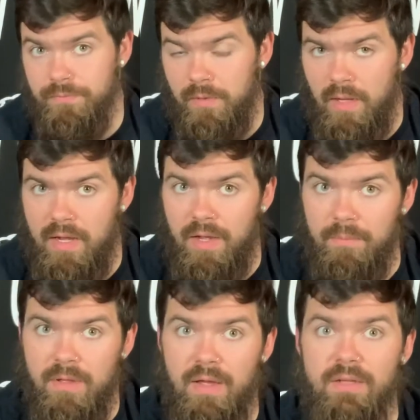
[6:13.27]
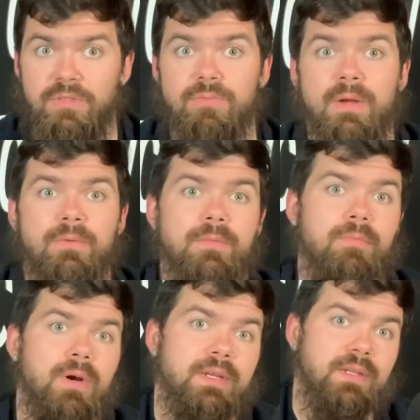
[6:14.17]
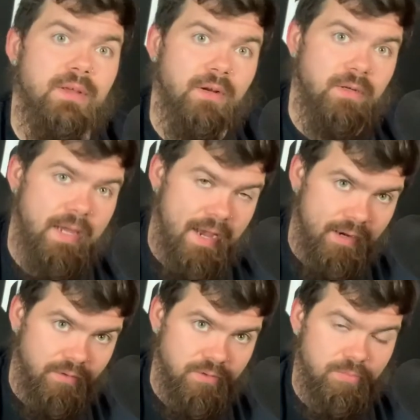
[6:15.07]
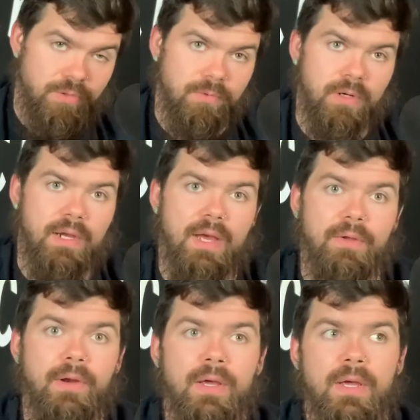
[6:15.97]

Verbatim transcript: um, as you may remember, I did their Catalyst pre-workout.